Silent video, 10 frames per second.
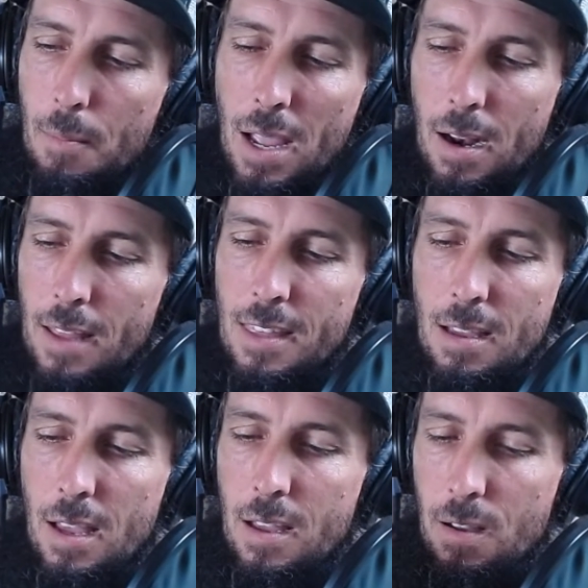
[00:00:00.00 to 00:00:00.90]
Man, I think
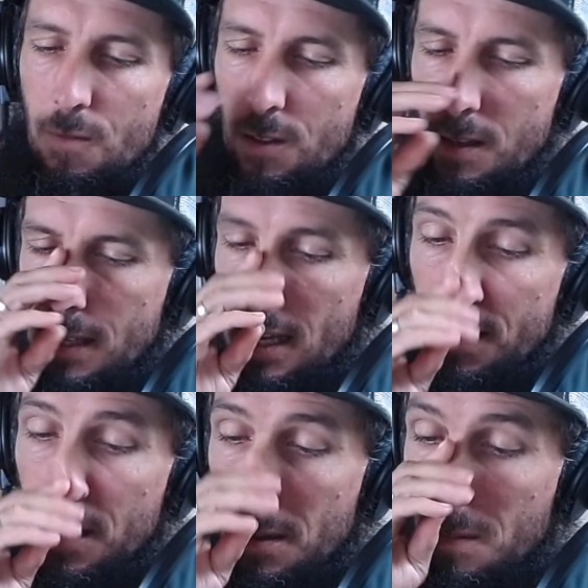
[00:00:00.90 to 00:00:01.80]
I covered this
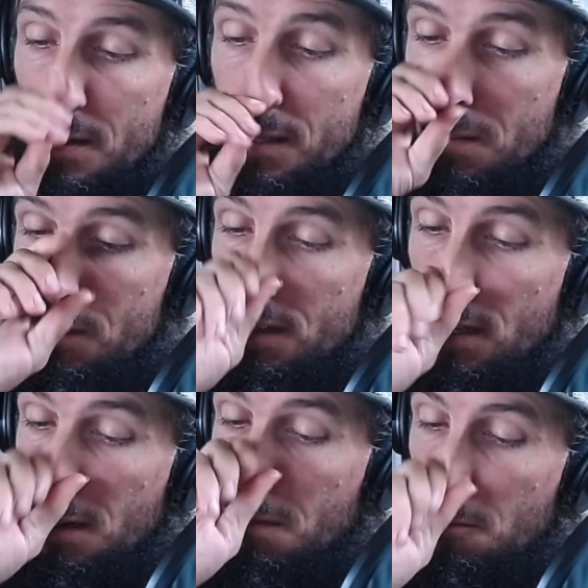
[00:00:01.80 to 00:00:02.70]
last time, because I was
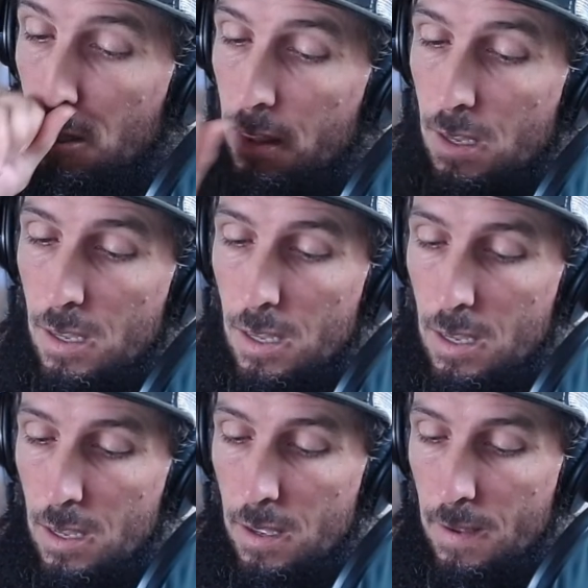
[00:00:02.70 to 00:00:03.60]
like, what the heck?